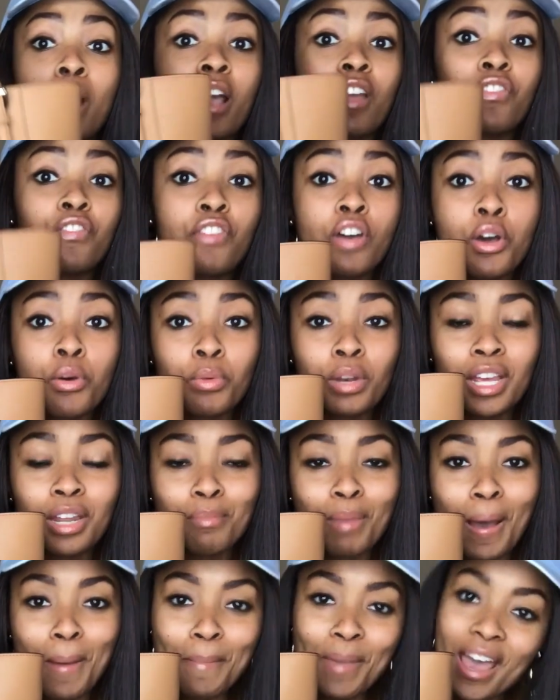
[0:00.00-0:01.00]
my phone
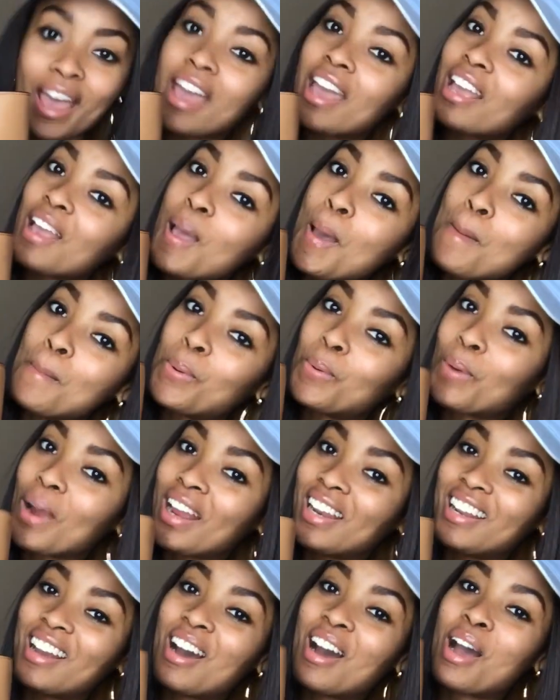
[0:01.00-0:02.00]
in my bag, but
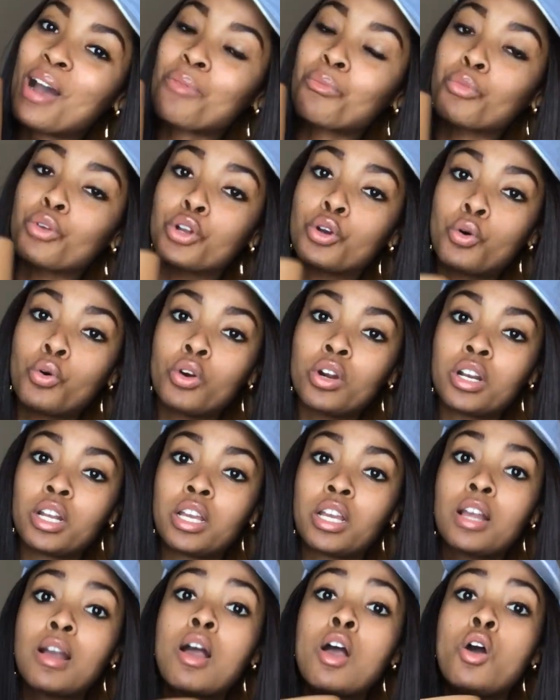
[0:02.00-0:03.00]
right now I'm
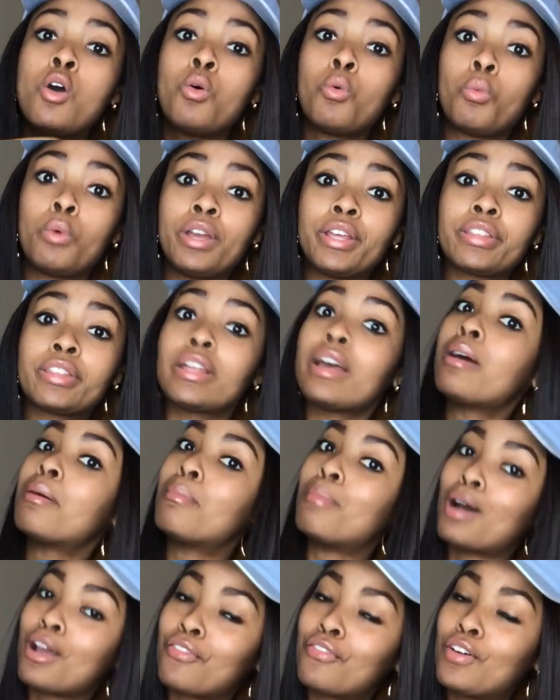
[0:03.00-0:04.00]
recording with
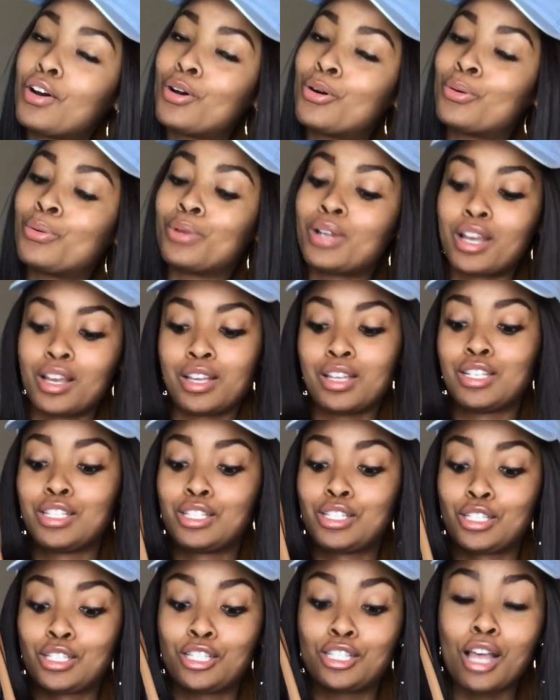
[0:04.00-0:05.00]
my phone,
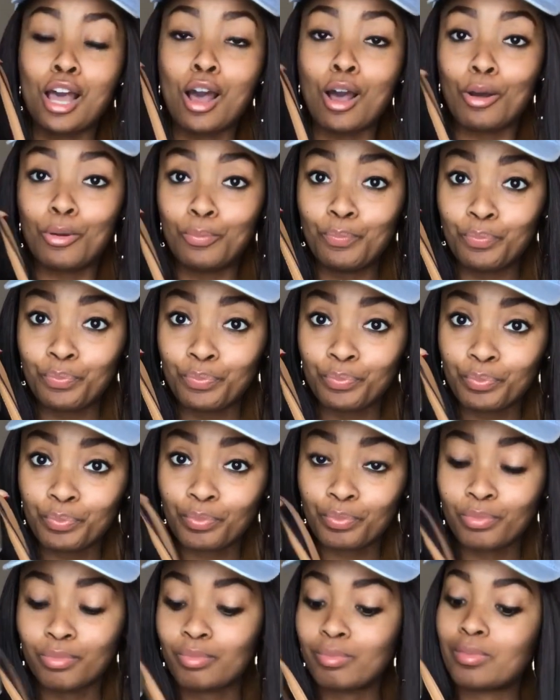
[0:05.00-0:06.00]
so
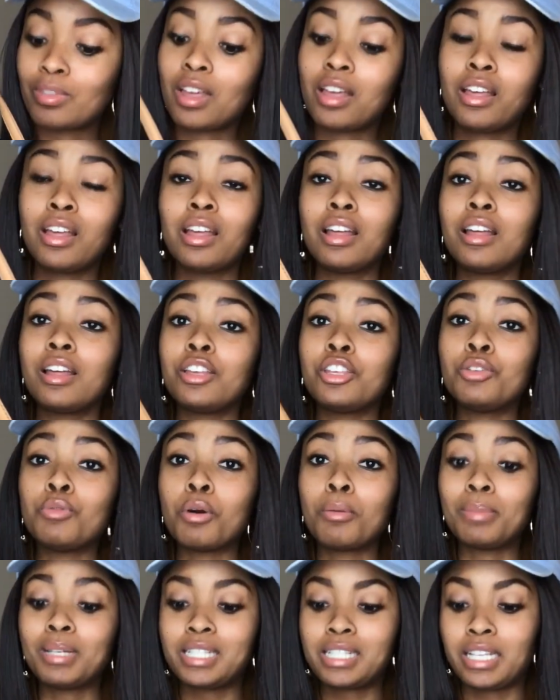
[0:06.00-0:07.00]
you
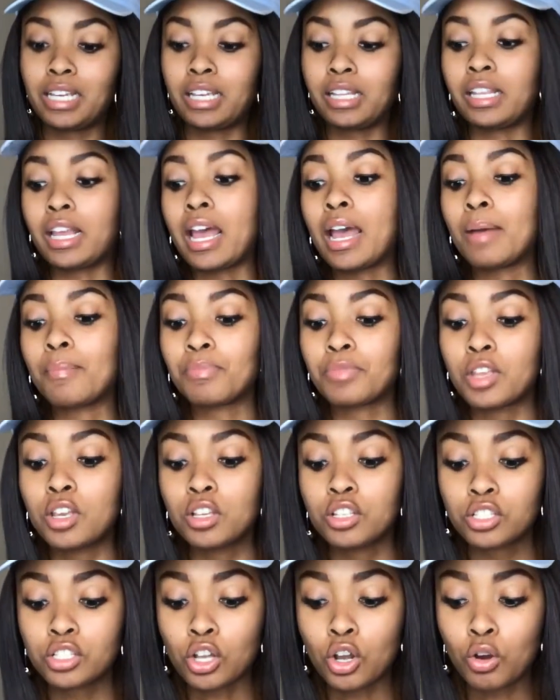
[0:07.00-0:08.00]
won't be seeing that.
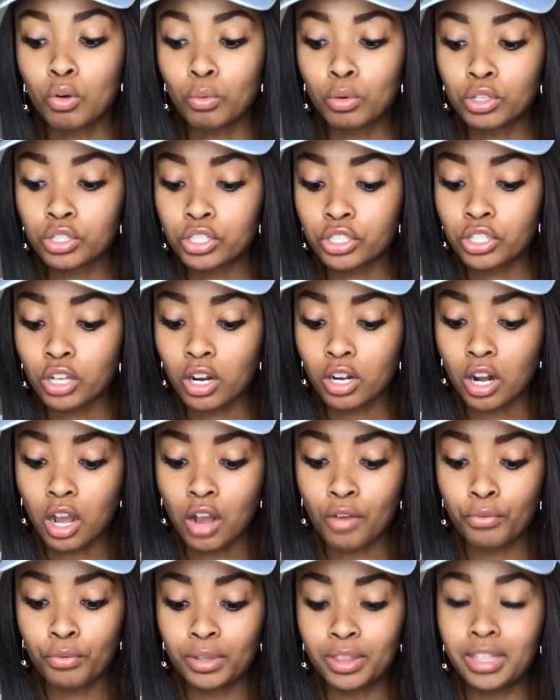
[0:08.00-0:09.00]
So we'll start
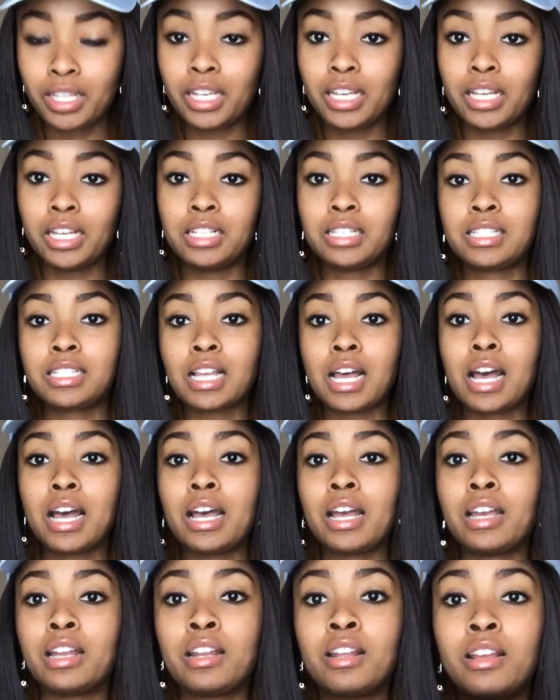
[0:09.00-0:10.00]
off with the
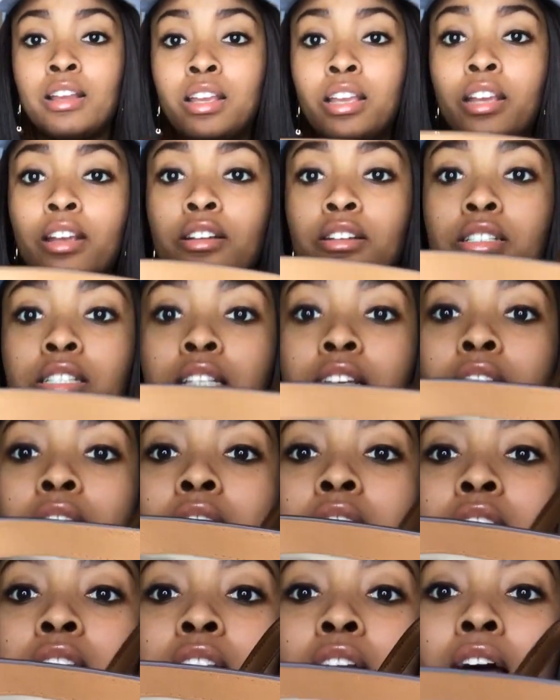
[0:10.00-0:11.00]
inside. Here's the
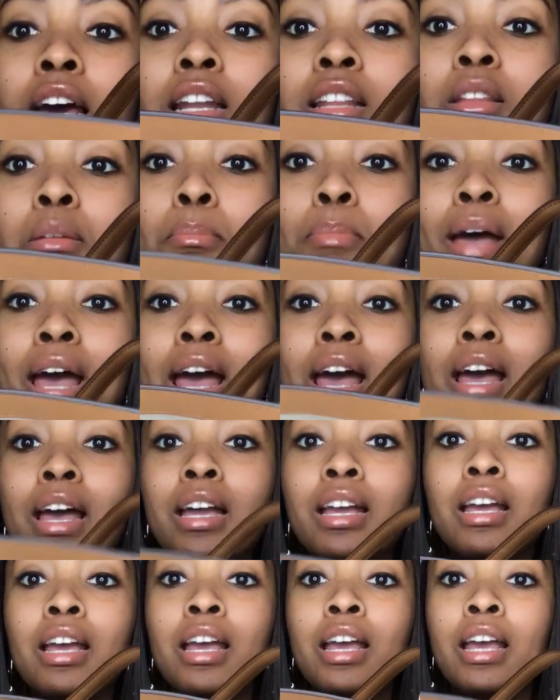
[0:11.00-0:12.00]
inside of the
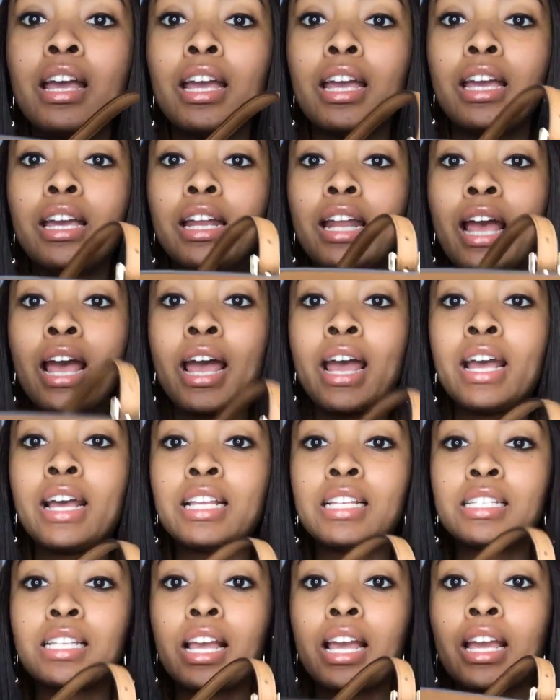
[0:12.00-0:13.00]
bag. It
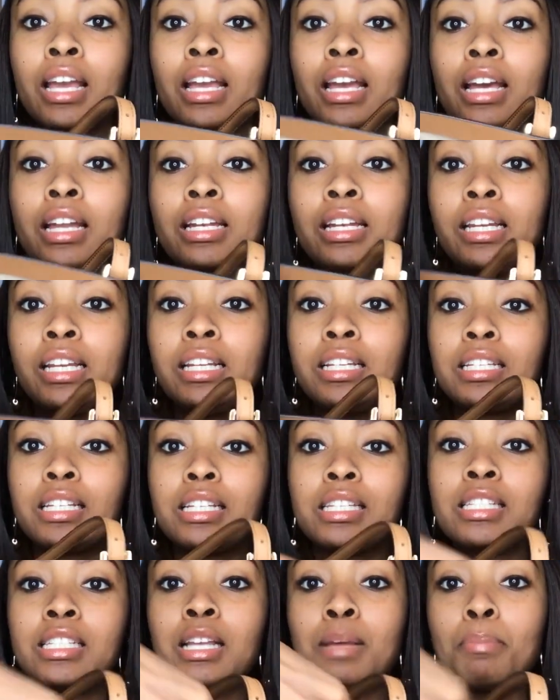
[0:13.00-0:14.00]
has a neat
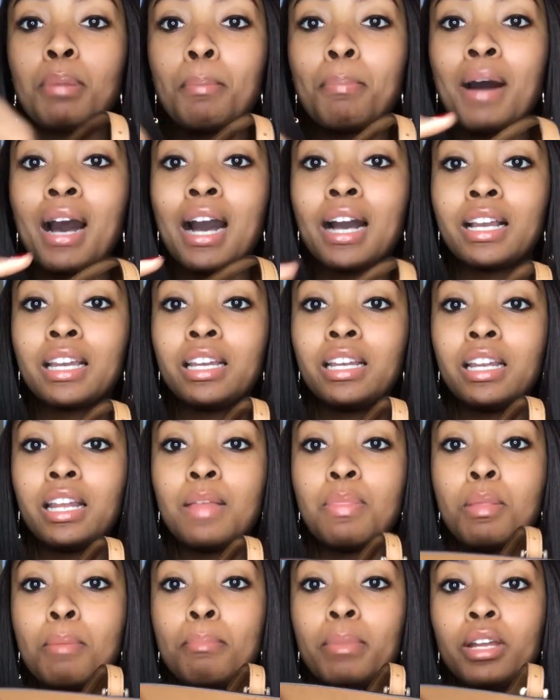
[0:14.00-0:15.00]
zip pocket
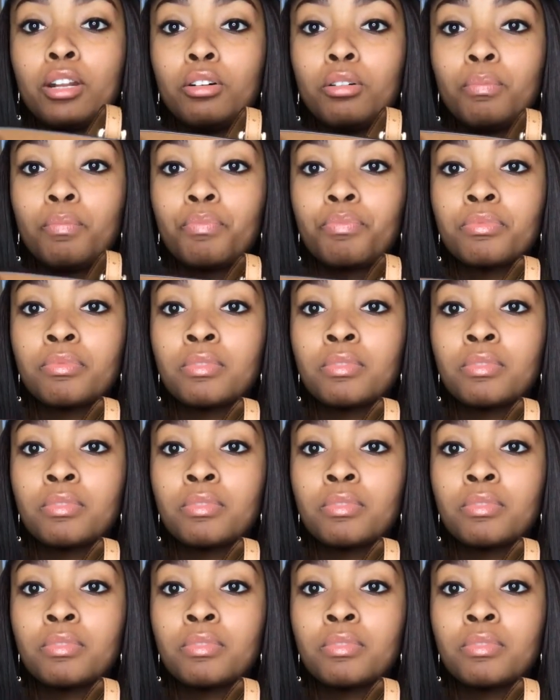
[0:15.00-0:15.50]
in the middle,